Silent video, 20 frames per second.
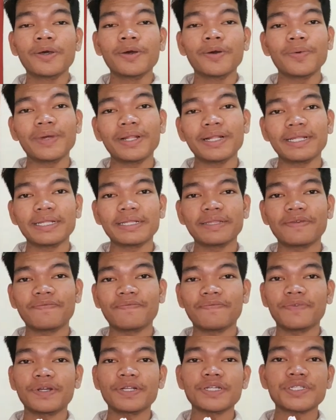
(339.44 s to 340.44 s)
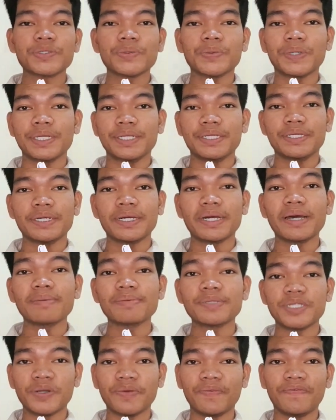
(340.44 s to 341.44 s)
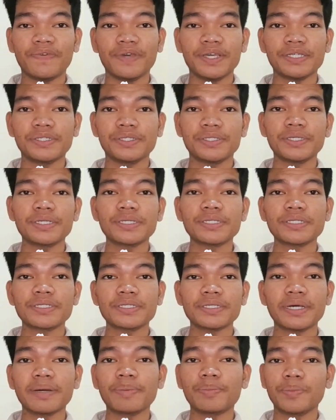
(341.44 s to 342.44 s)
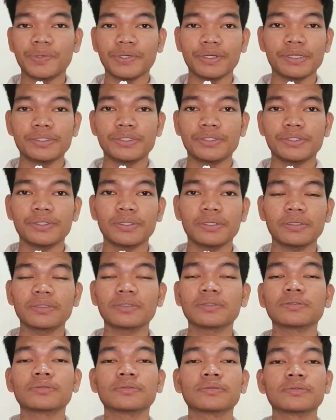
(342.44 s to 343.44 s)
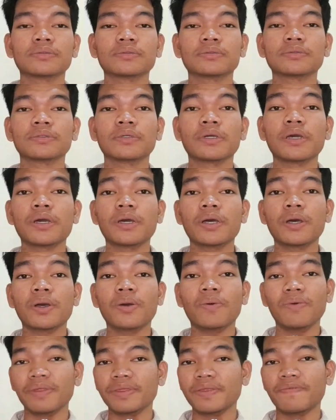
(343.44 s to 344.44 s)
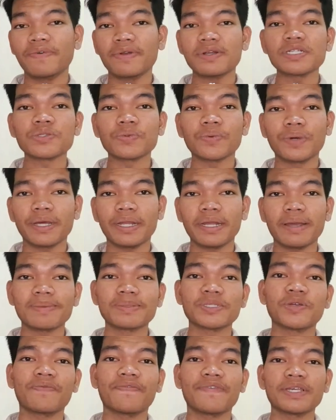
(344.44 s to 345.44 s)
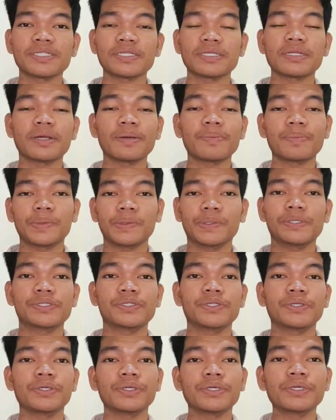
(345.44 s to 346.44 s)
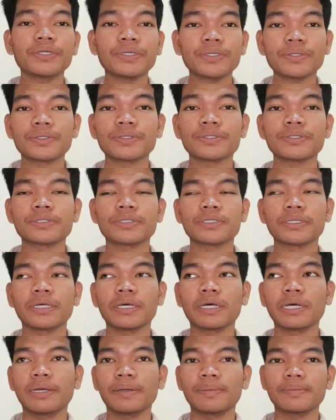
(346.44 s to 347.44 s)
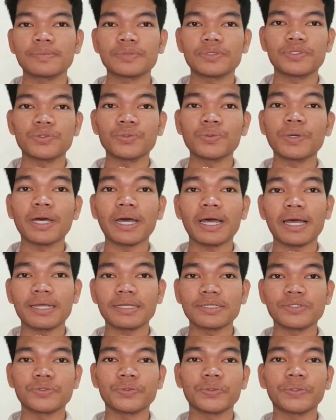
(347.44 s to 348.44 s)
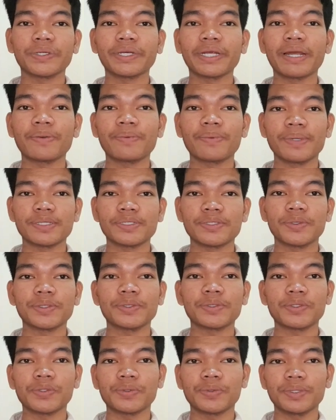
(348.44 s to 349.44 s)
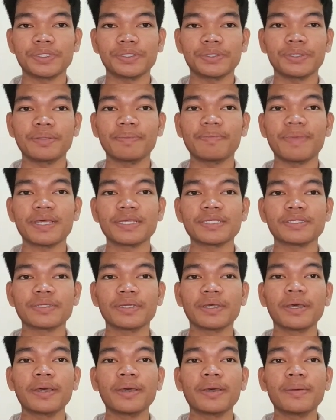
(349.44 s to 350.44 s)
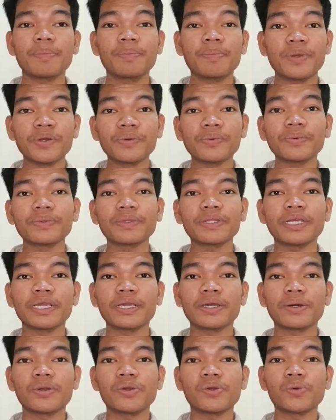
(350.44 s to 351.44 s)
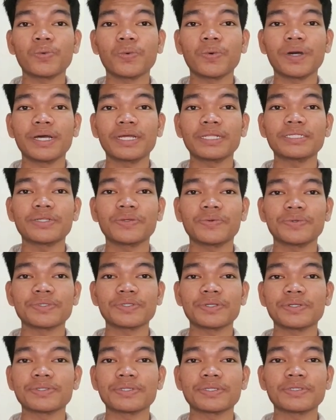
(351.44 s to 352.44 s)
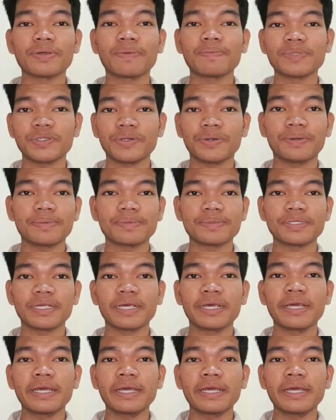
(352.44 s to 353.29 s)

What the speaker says: Well, the first one, observation approach. Well, the first one, observation approach, use to answer a research question based purely on what the researchers observes.